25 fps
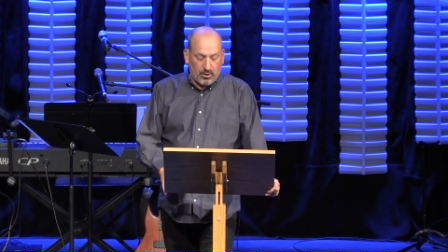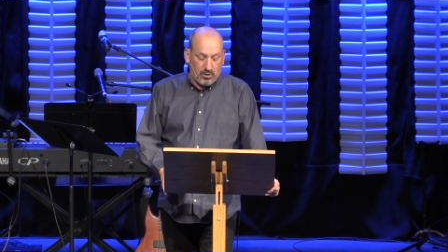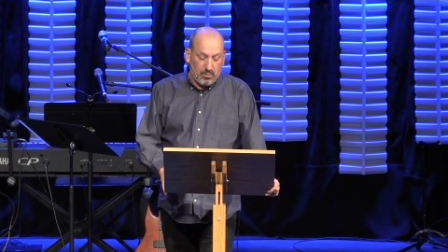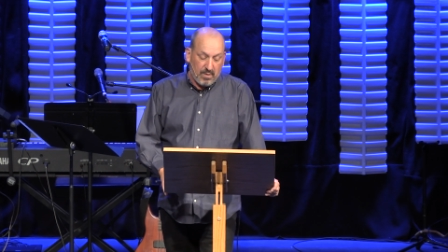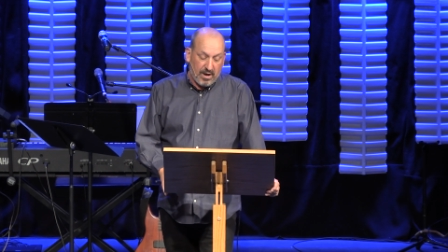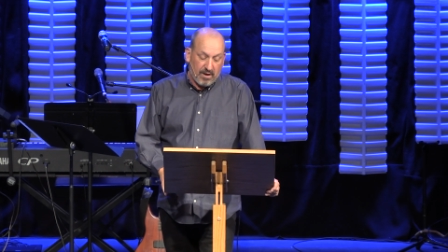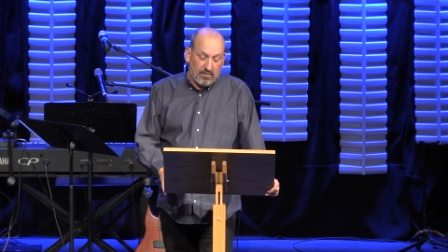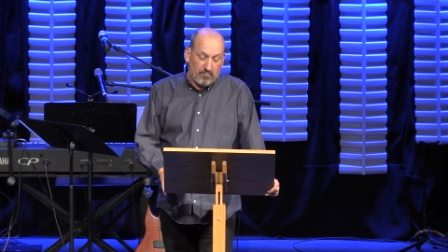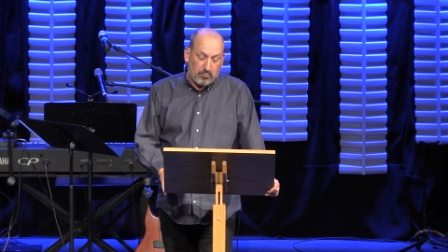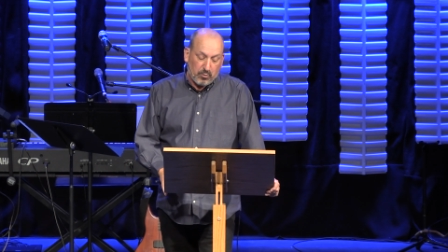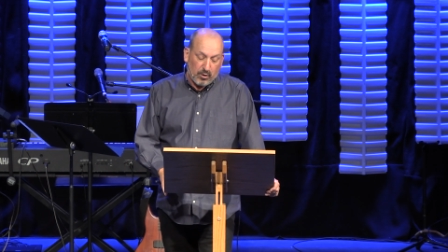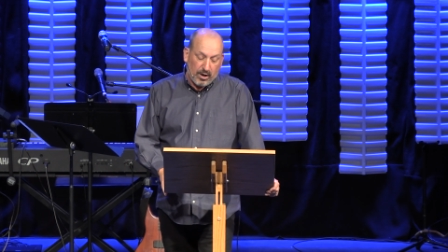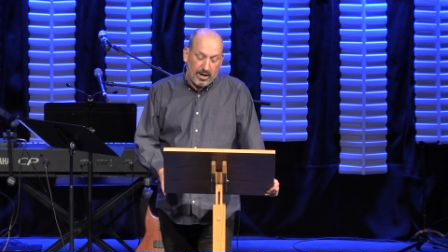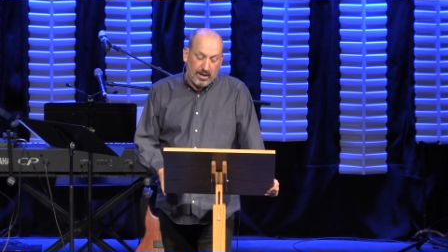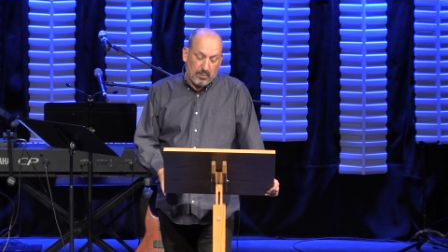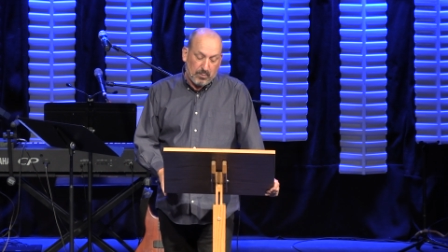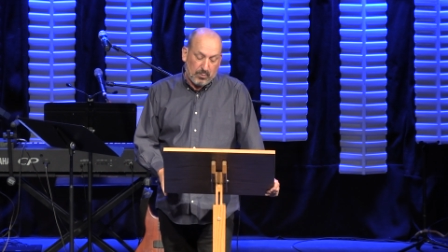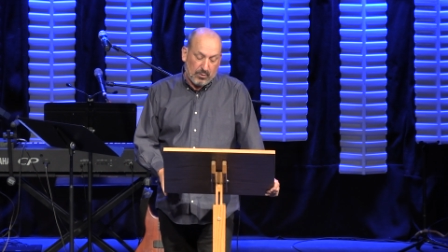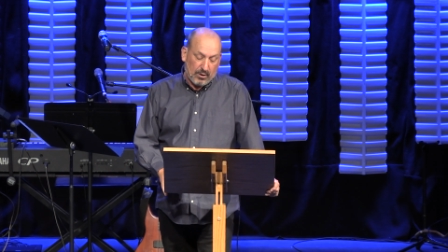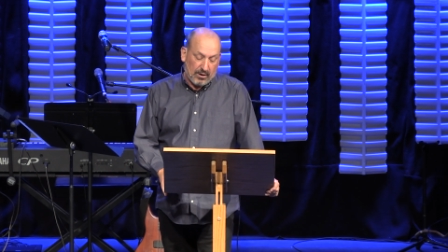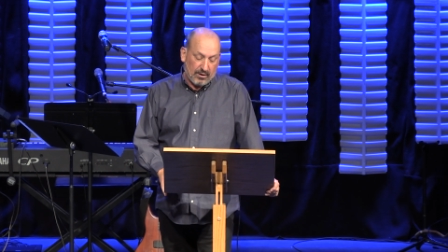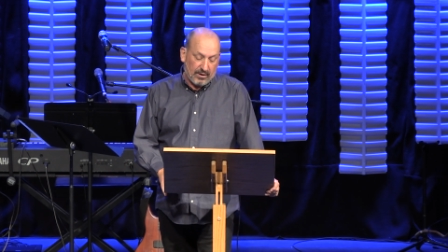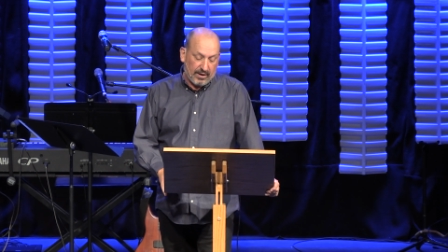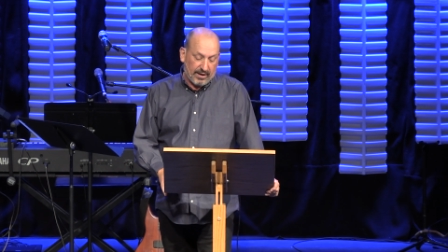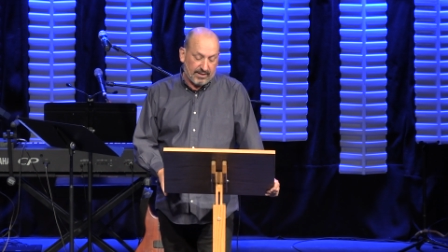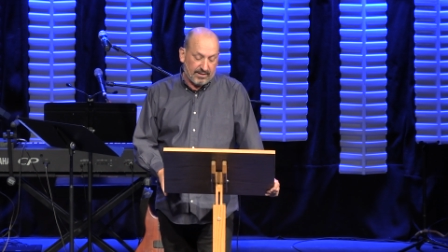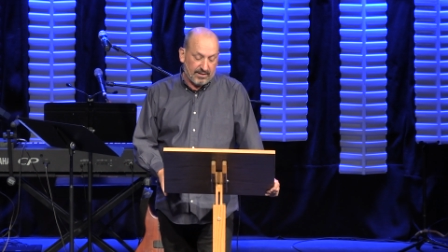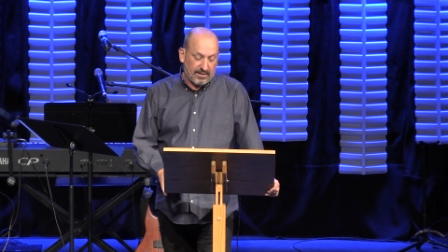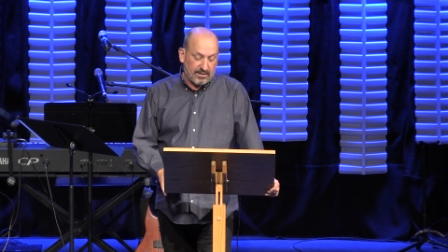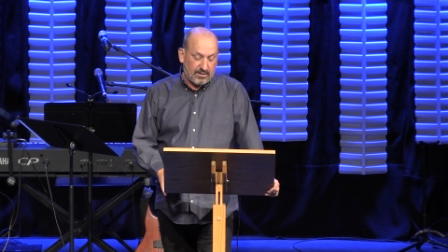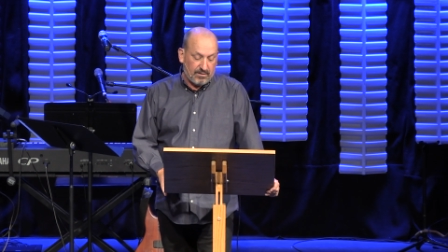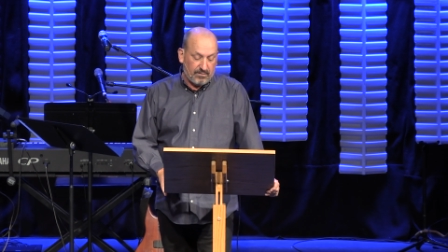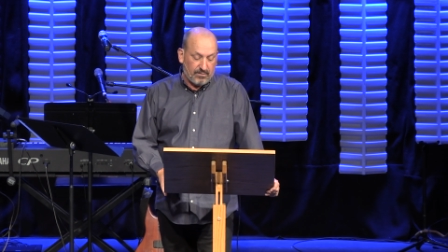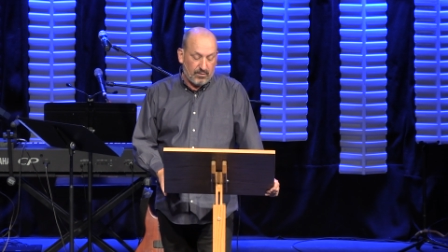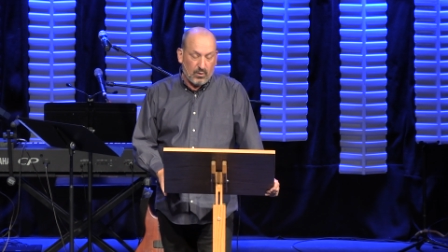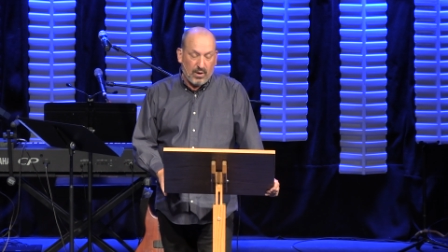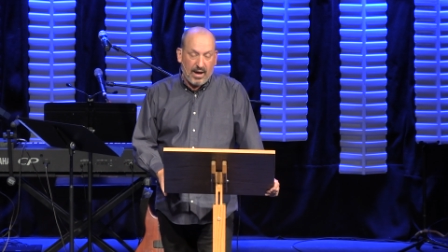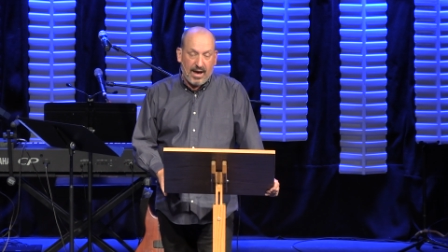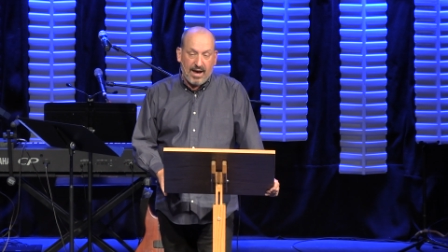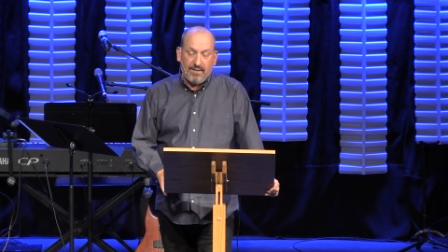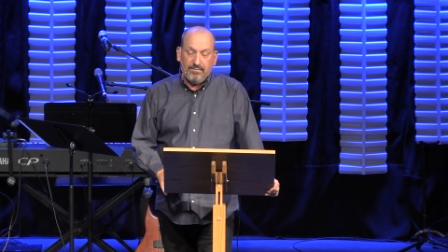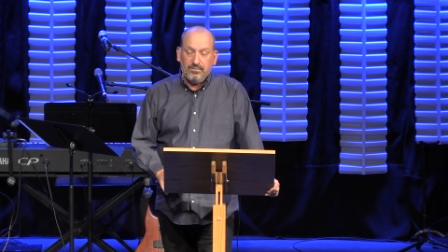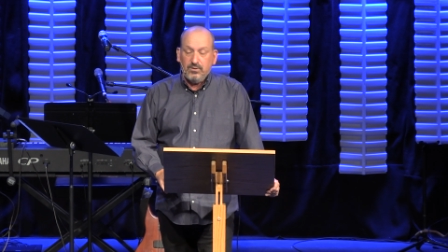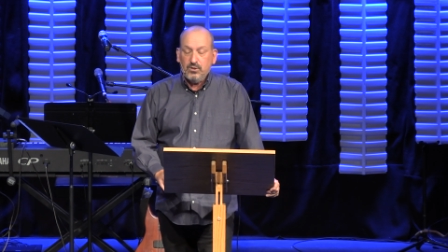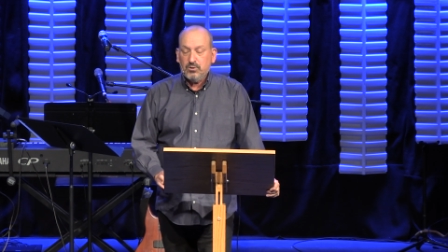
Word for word: You may have prayed a prayer like this. If you have,